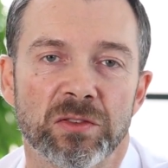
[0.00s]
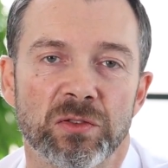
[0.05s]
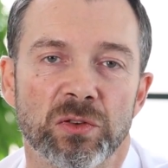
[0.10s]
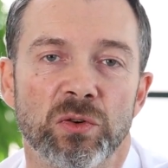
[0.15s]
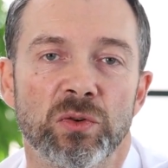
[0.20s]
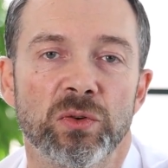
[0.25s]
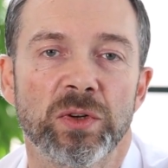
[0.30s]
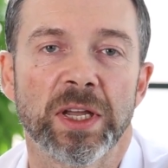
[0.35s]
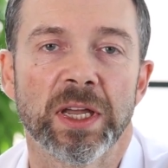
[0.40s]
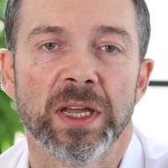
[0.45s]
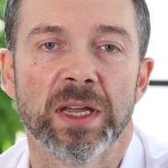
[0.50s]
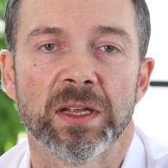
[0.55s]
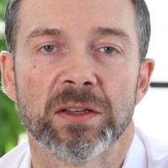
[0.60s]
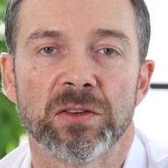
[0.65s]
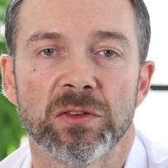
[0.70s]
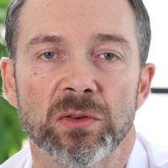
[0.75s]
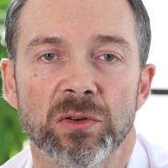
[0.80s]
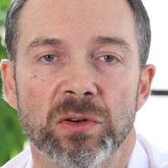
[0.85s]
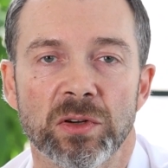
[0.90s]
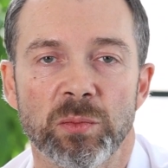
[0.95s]
so looking
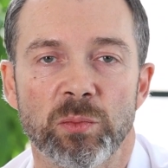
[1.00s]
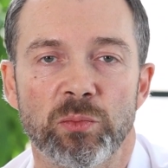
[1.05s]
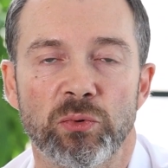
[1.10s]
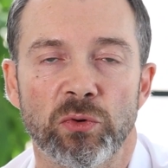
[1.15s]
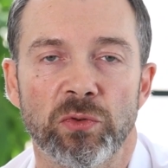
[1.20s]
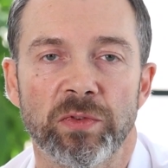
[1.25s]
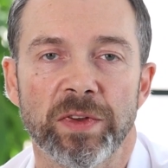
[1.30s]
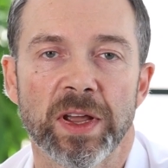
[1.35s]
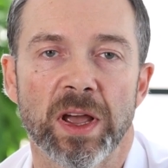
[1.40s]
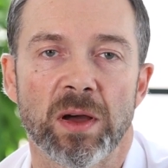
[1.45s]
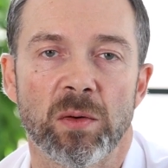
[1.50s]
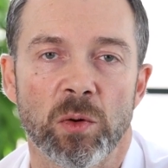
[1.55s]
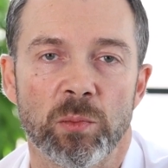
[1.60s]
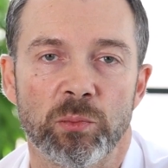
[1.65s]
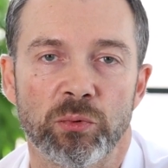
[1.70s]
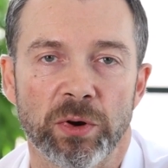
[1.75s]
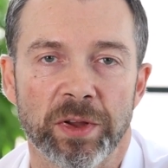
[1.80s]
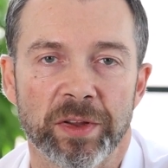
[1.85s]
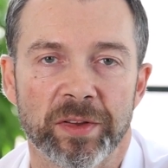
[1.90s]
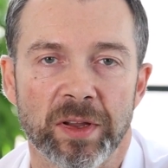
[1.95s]
at improving our
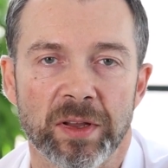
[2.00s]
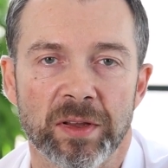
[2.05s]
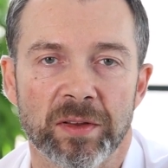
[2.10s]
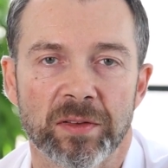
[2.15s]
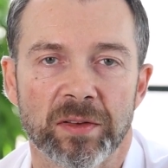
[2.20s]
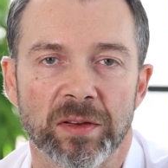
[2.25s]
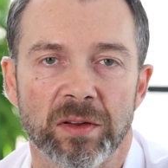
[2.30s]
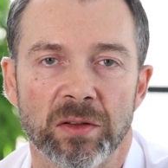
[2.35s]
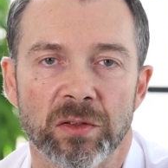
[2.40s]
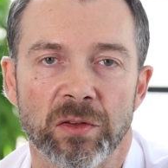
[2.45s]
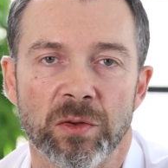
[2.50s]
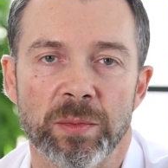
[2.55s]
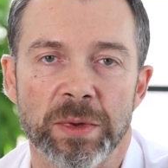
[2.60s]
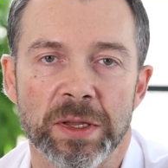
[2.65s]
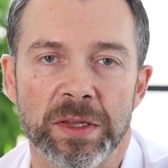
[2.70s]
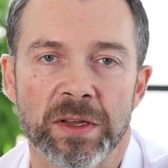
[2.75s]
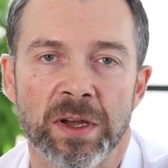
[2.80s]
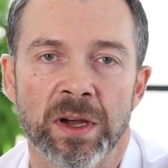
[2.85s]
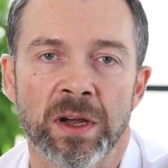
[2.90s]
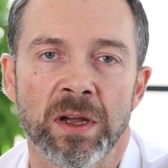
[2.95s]
presence on the
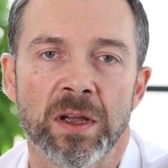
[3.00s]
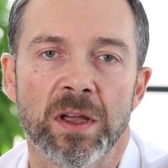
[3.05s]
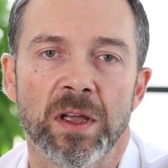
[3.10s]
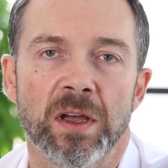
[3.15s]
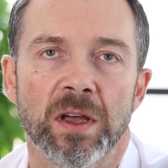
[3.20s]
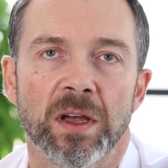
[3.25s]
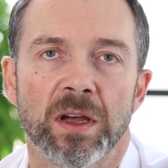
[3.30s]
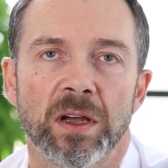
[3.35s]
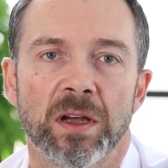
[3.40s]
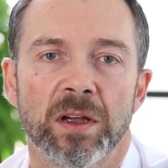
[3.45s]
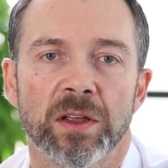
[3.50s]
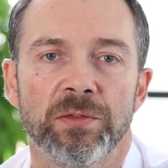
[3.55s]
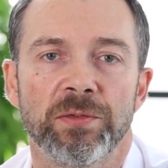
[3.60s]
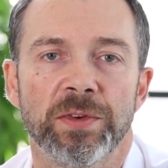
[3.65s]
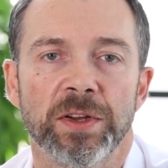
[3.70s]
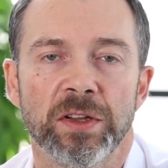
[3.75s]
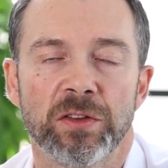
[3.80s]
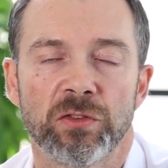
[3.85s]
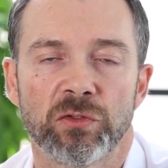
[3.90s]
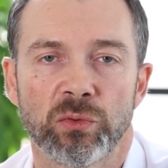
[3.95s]
media,
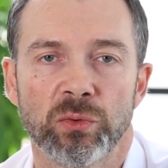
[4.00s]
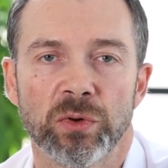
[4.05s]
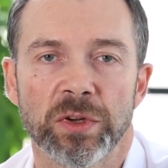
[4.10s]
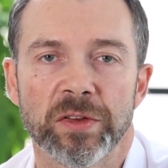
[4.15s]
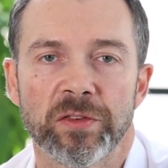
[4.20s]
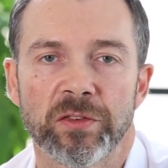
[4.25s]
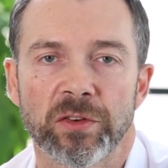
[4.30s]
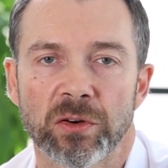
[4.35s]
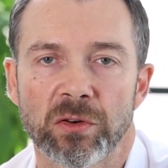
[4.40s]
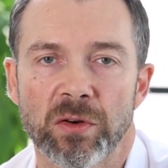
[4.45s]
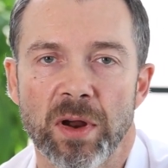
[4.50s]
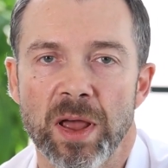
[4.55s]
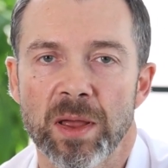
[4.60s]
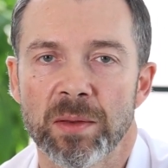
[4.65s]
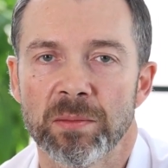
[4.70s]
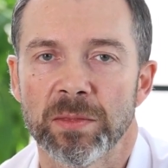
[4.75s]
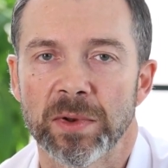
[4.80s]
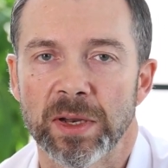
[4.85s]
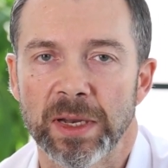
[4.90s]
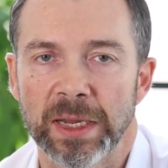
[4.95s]
if it is through Instagram,